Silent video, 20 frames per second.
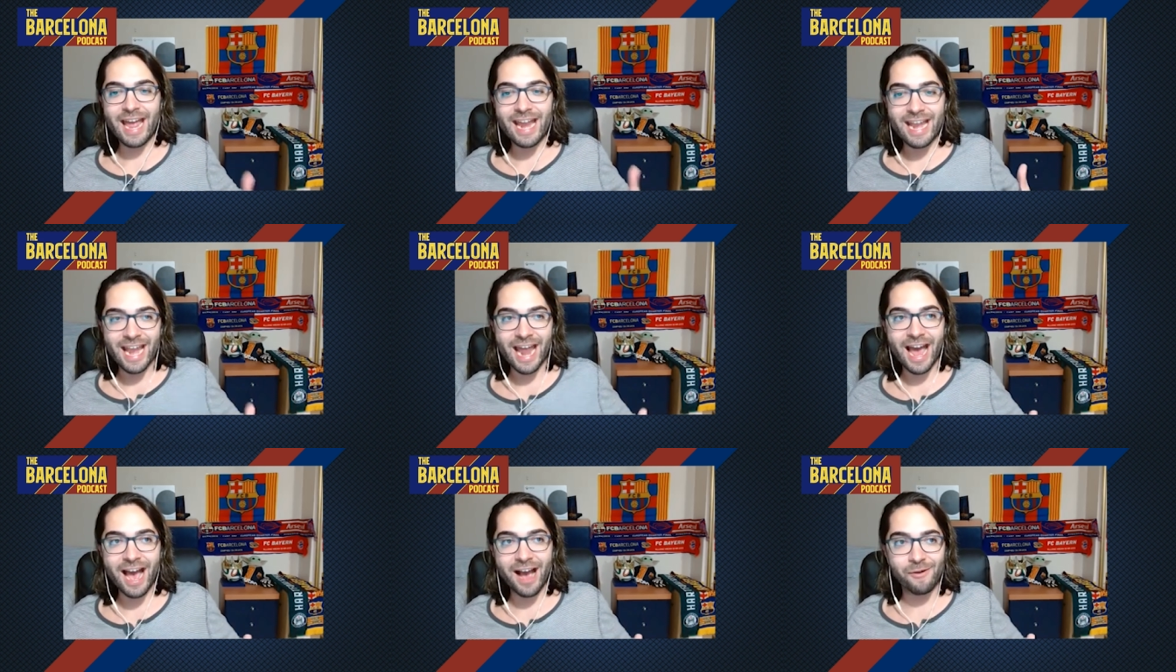
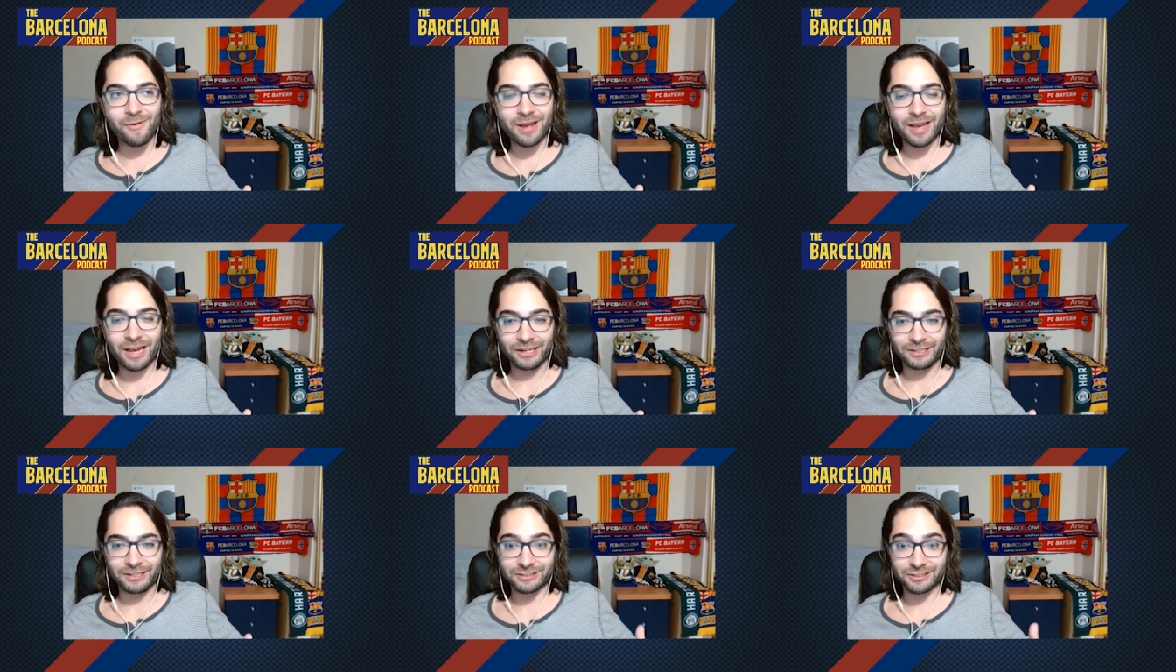And now
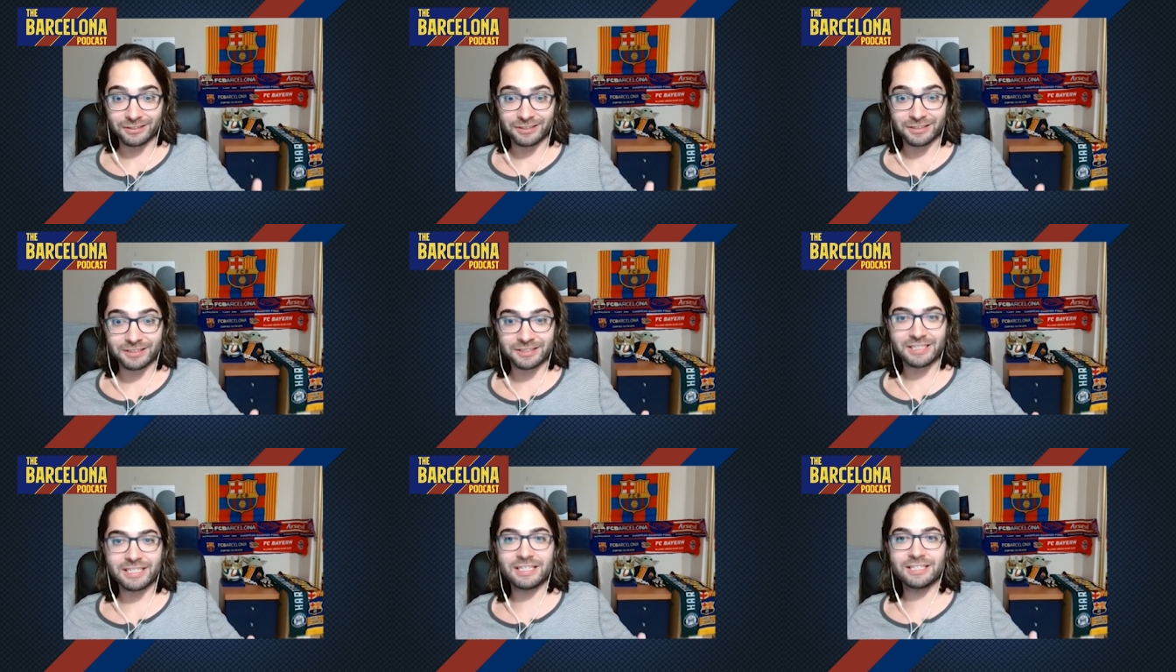we got to start
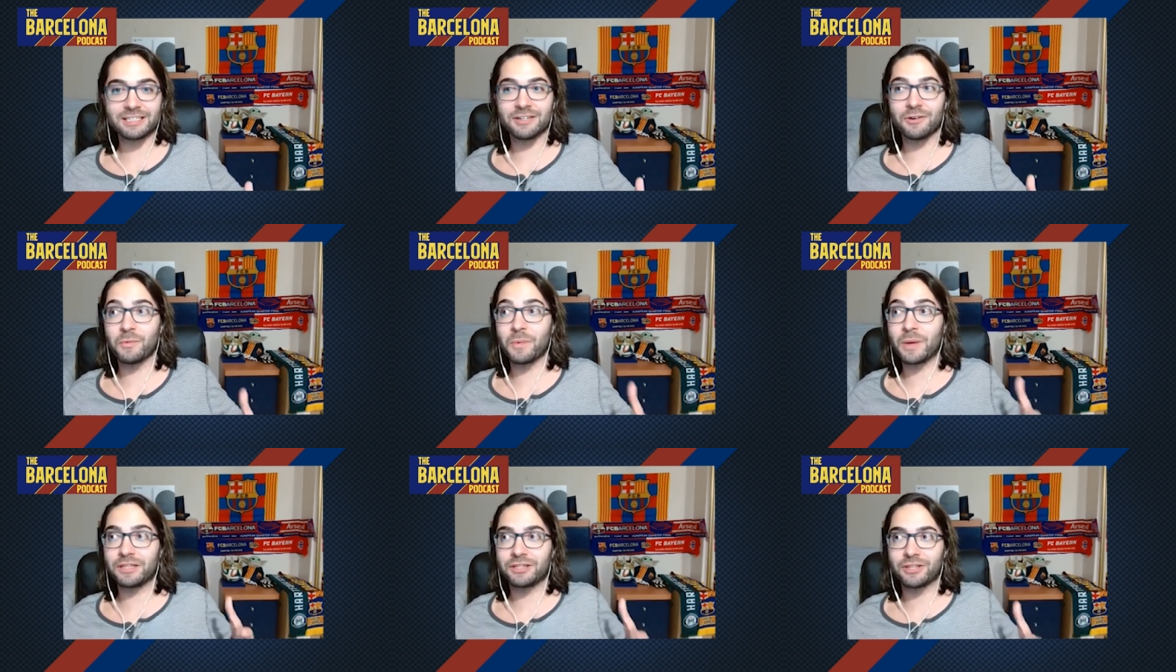the
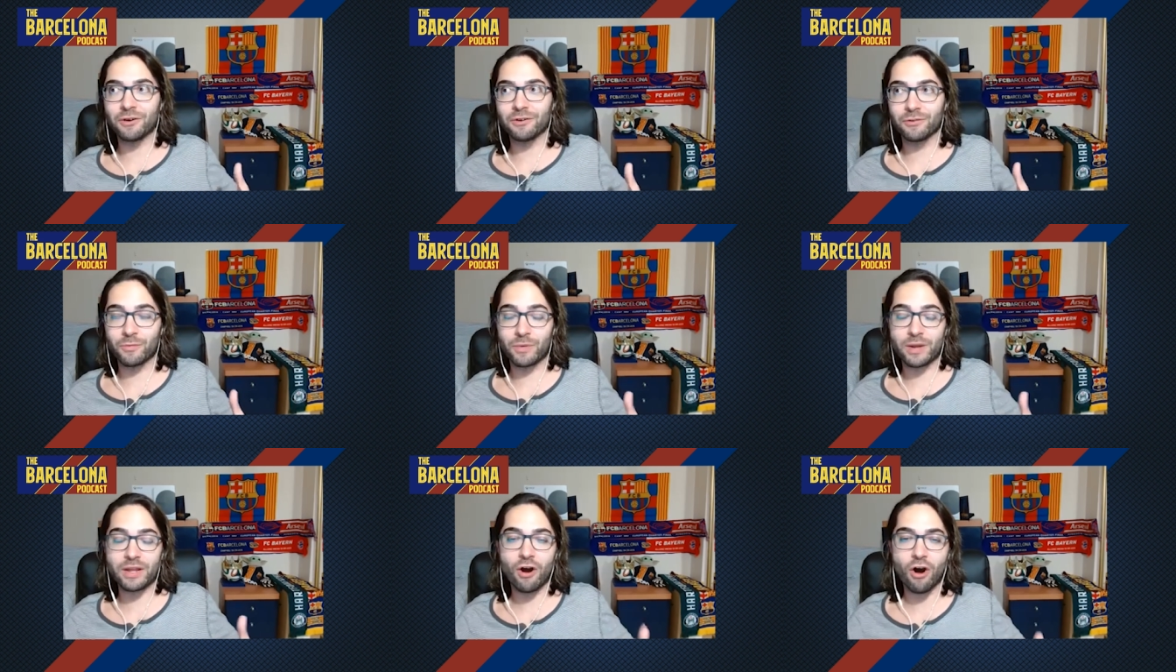season. We
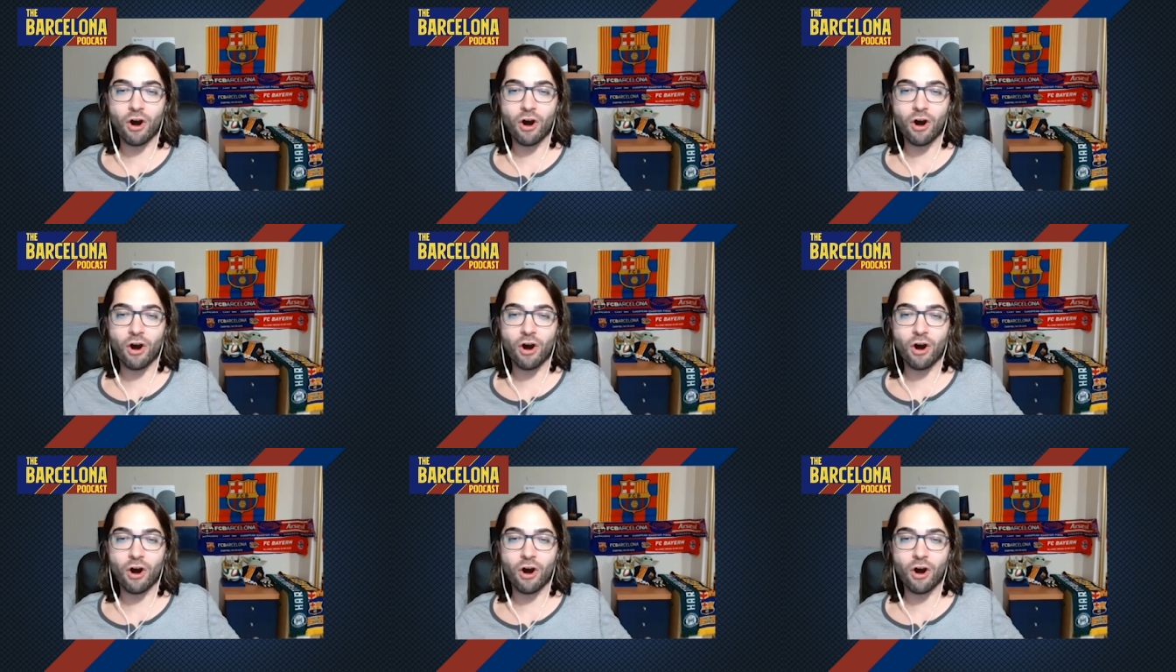don't, we